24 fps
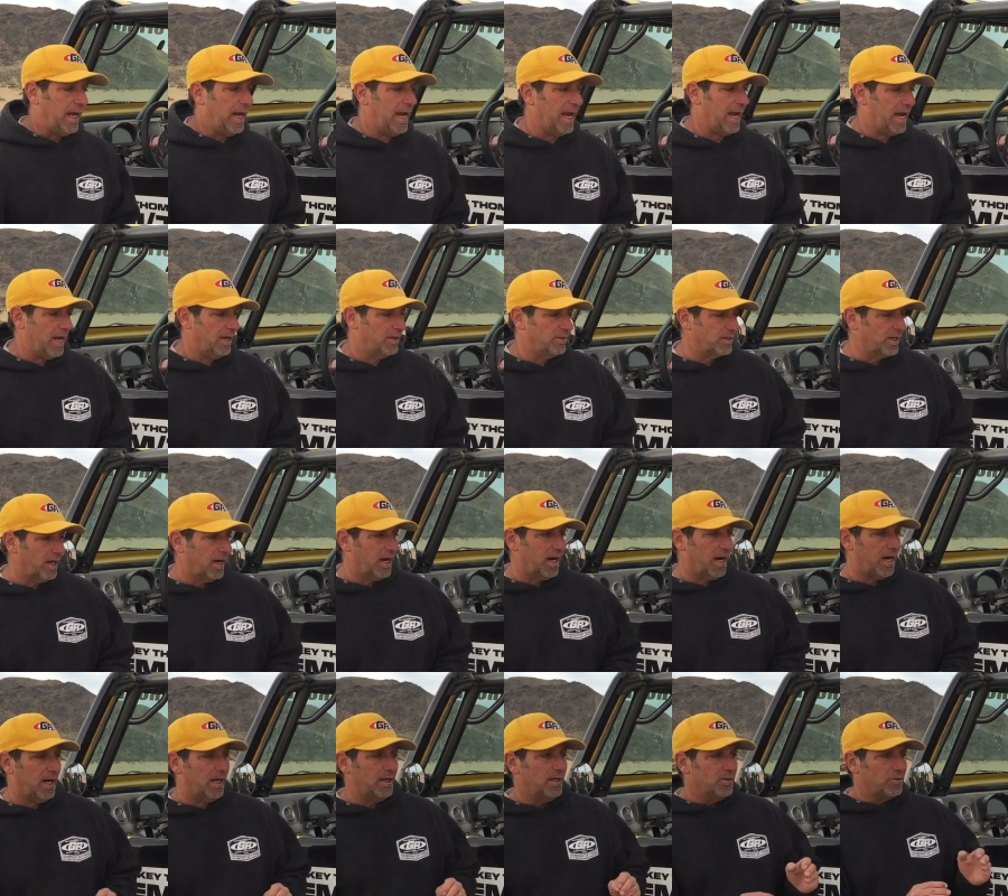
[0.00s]
and
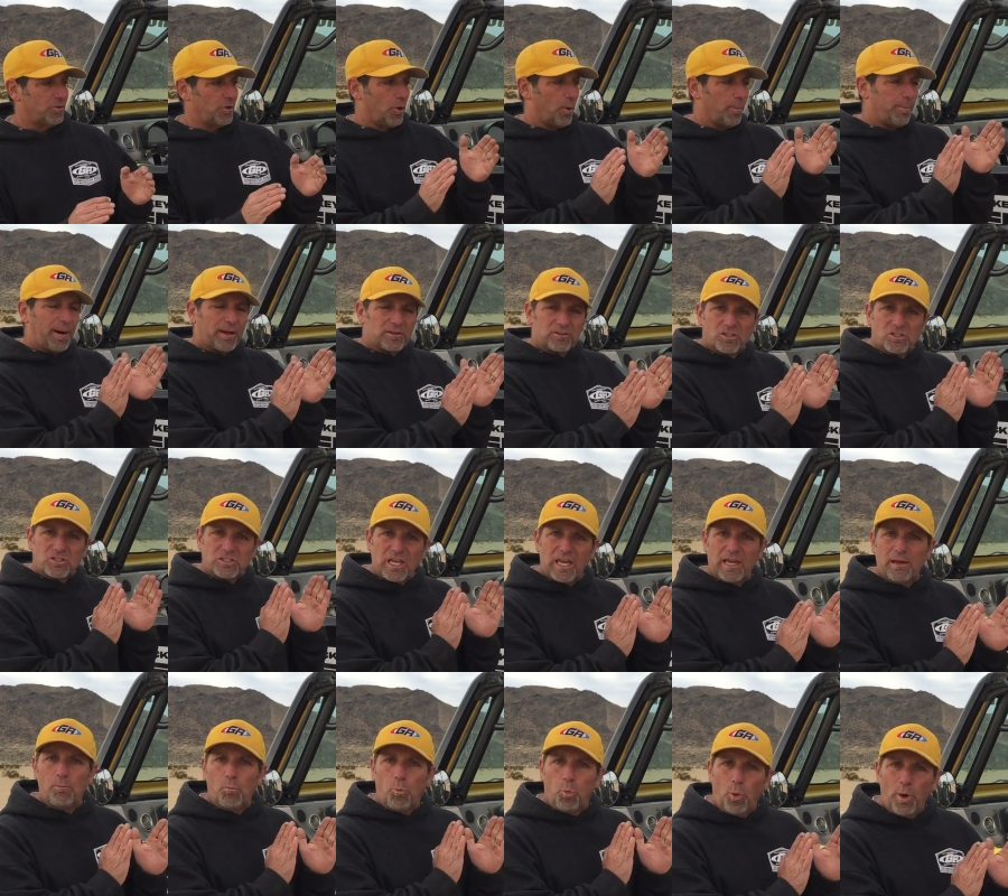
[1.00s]
uh, they're about the
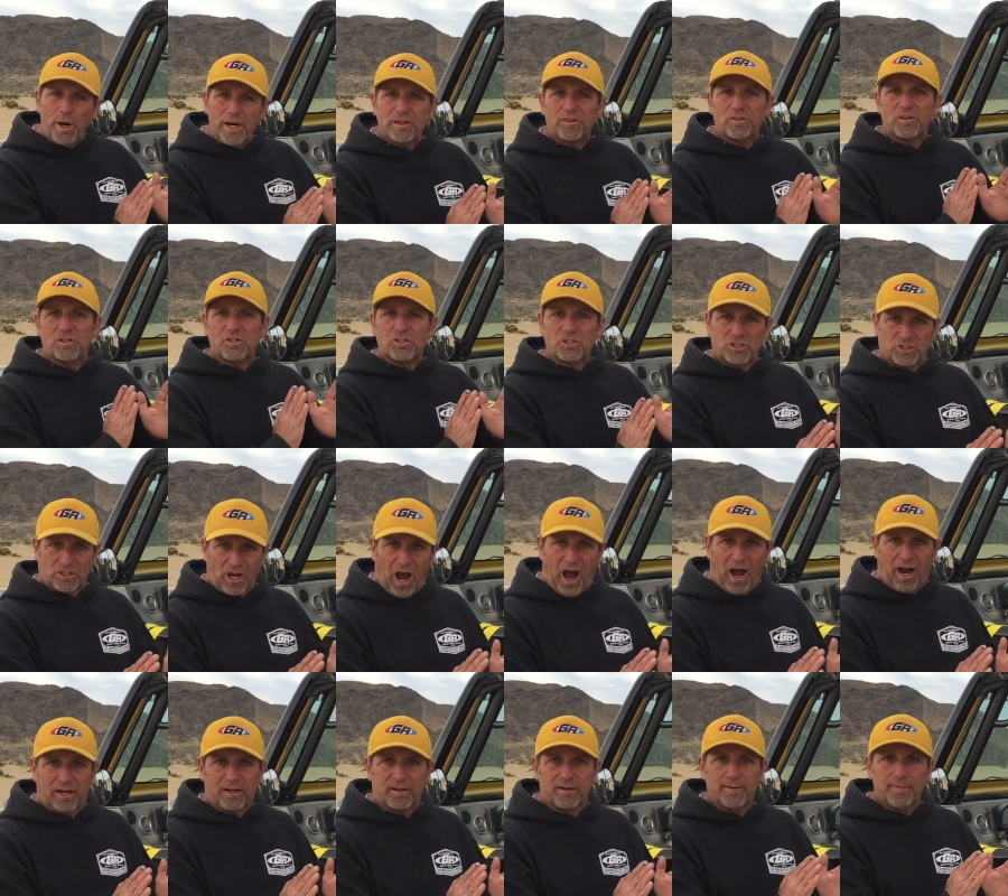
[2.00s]
same width as
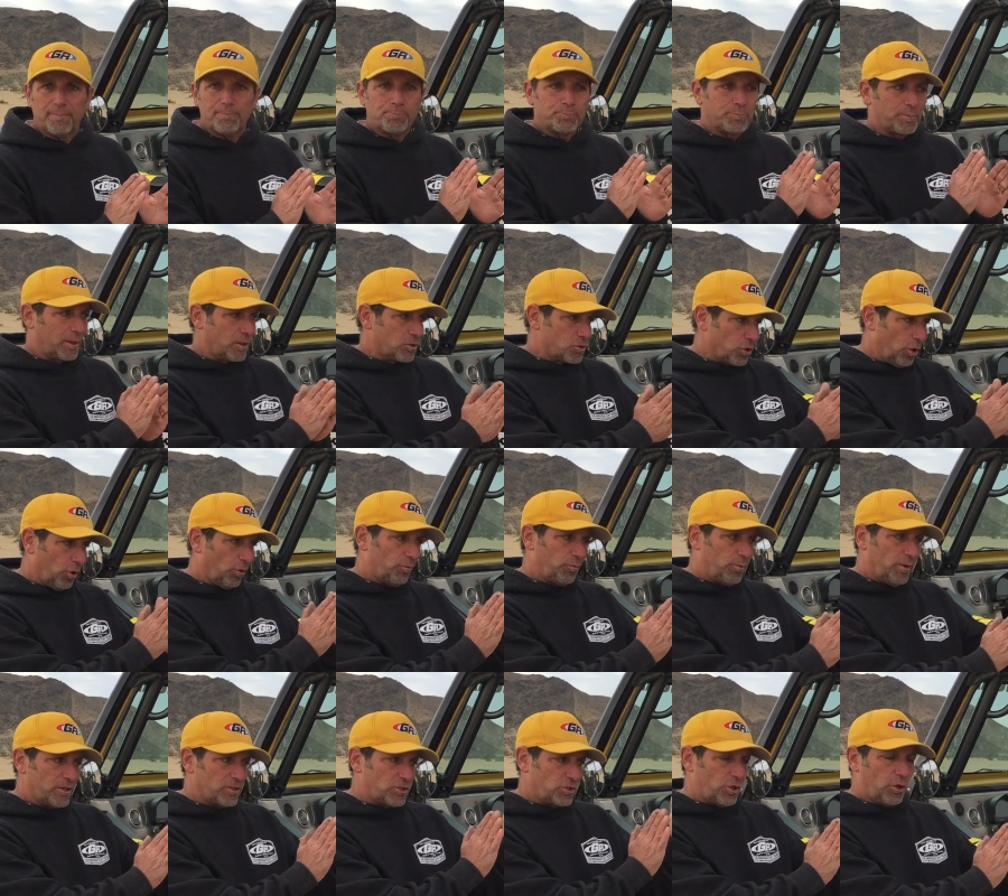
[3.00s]
stock.
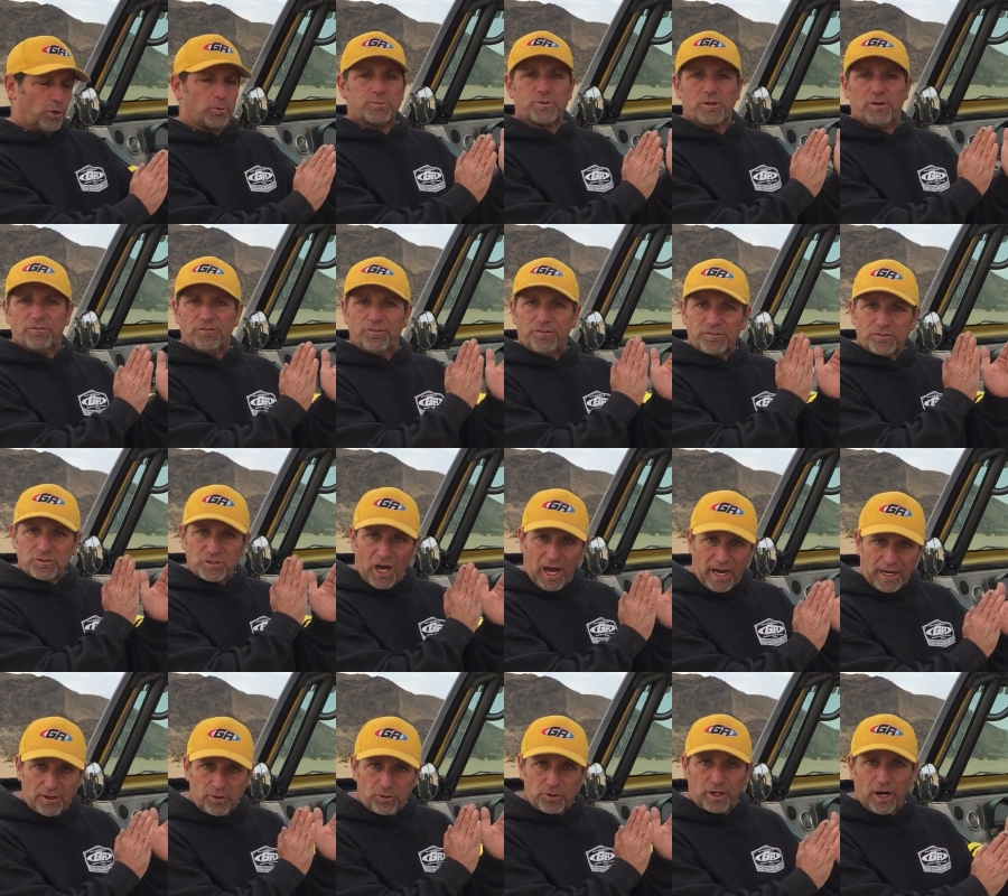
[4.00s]
So in terms of
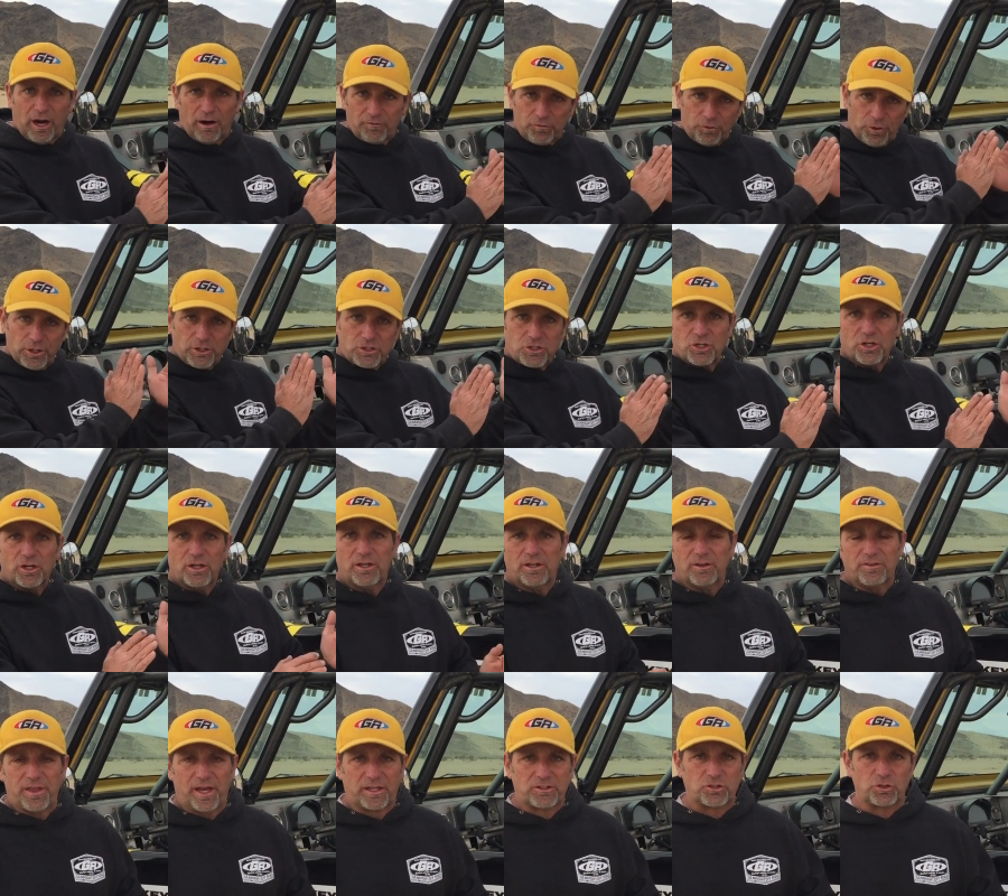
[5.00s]
tire coverage,
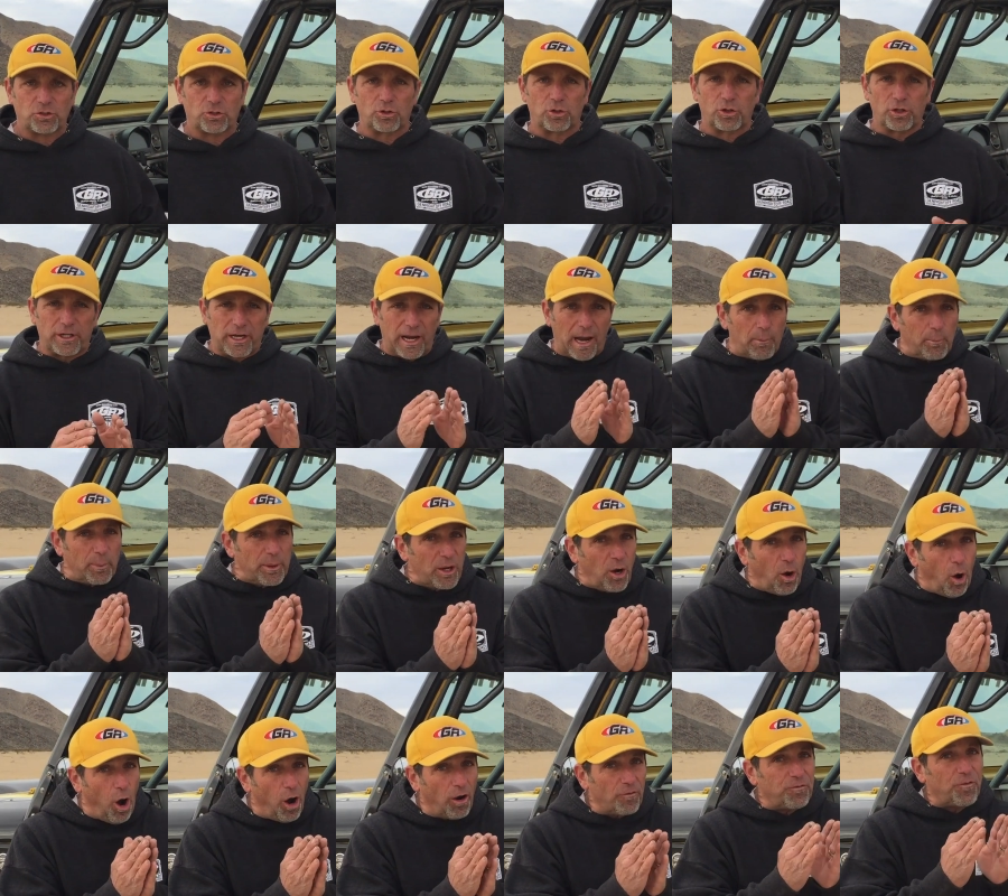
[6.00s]
that's what you're looking at.
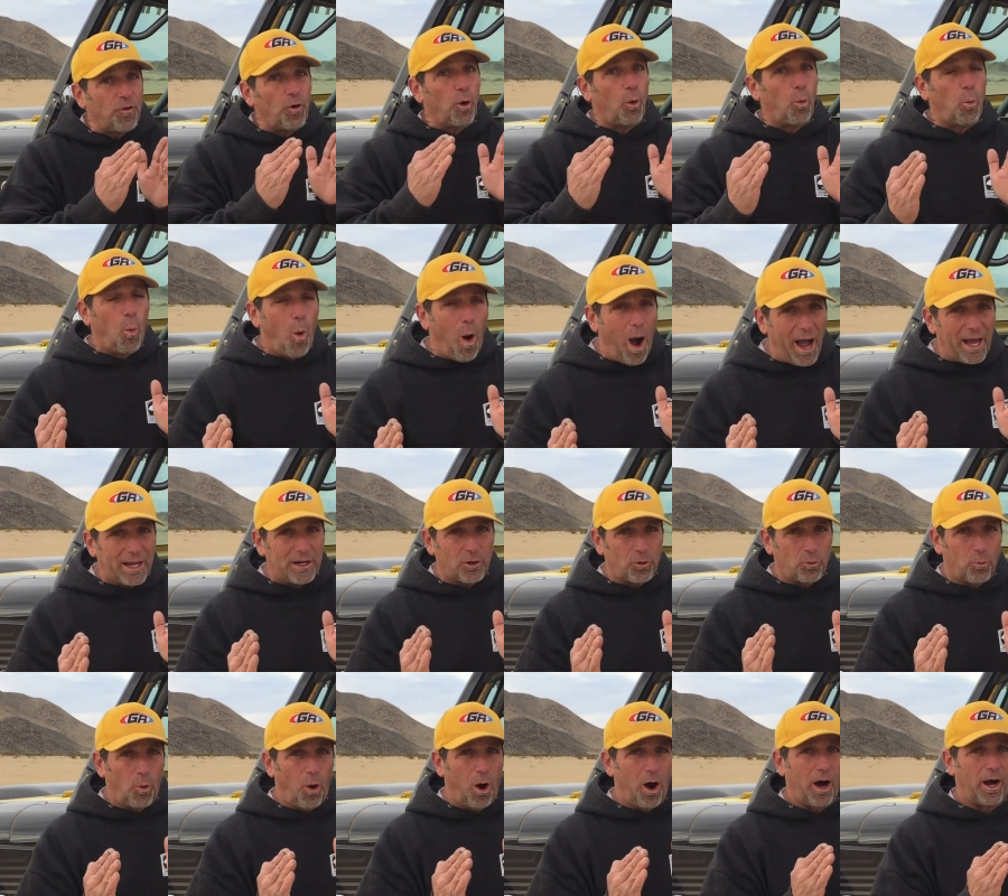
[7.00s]
We offer a
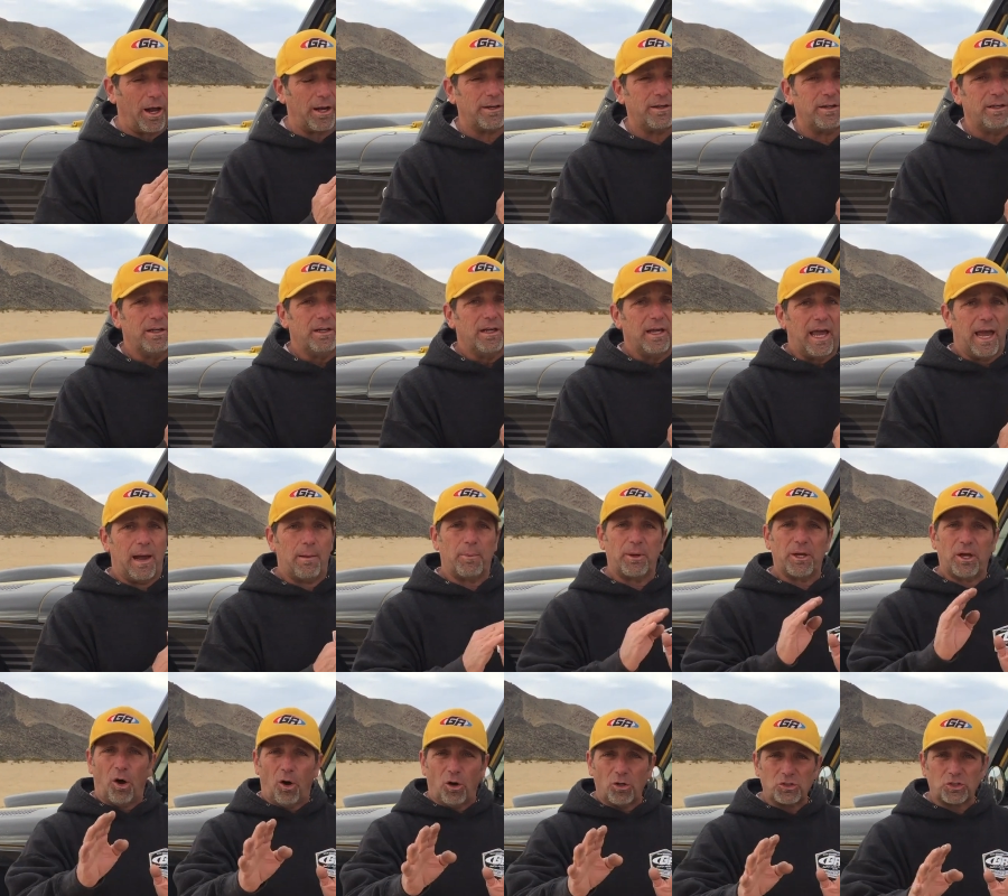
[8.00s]
wider one,
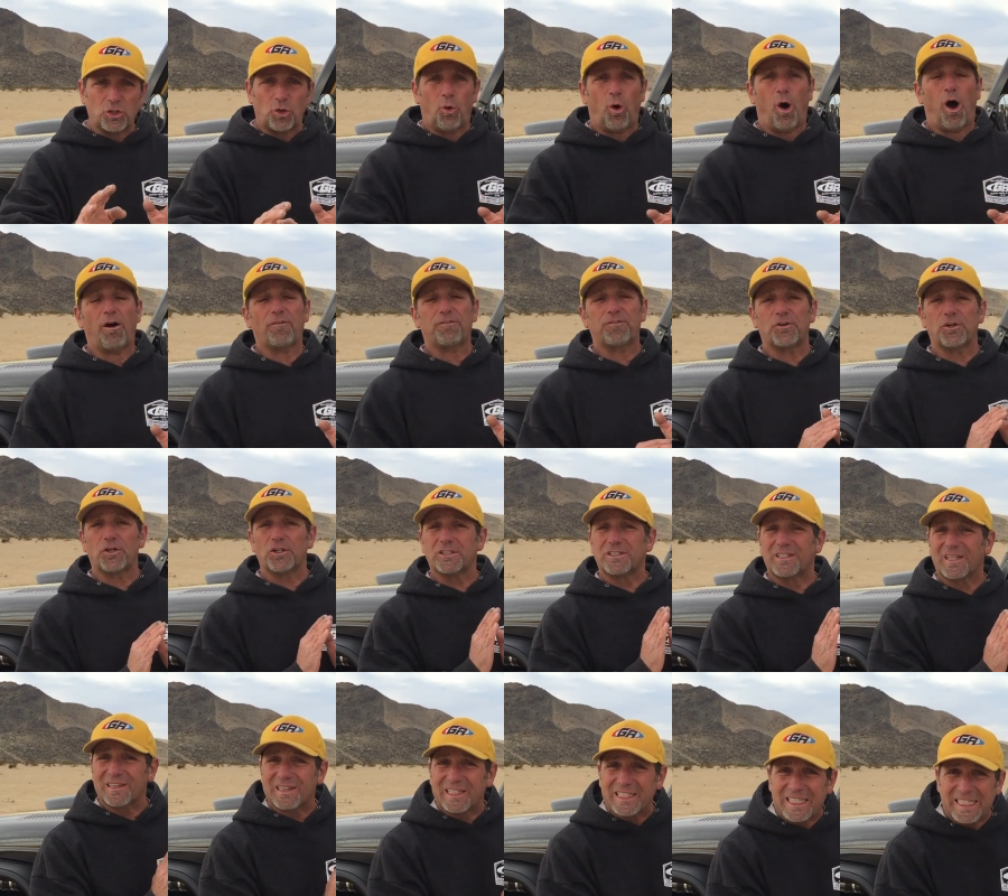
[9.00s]
and we also offer a
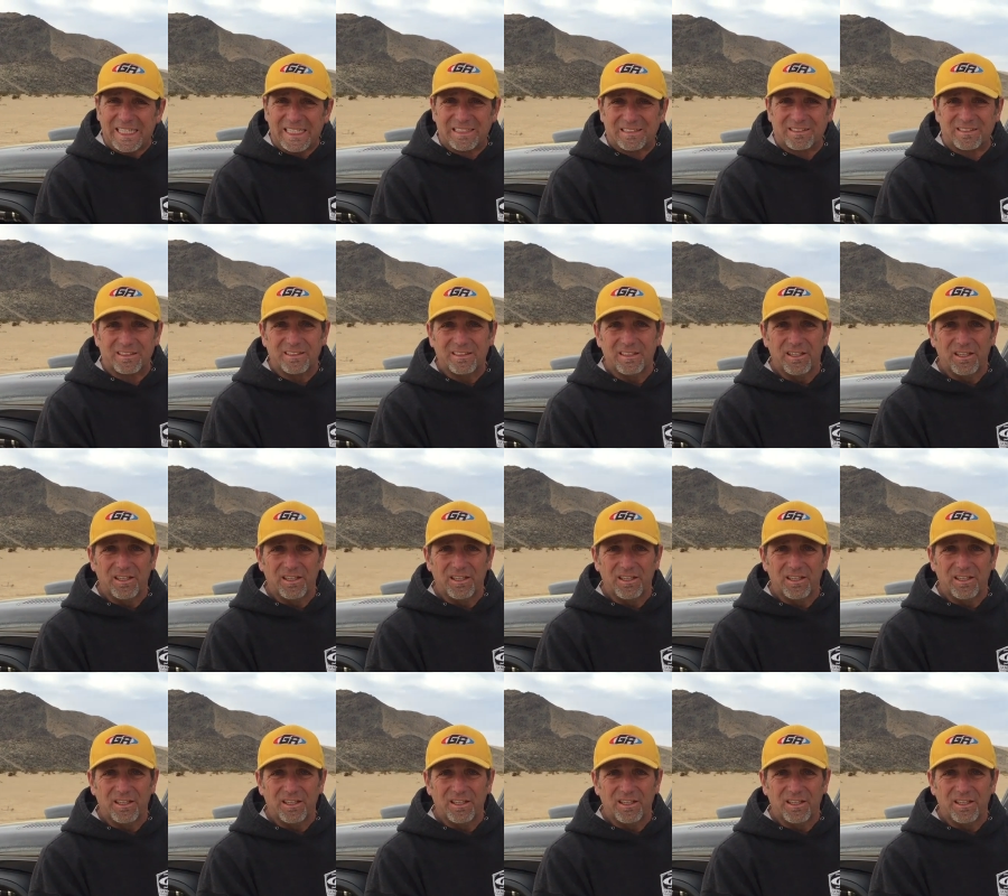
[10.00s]
delete.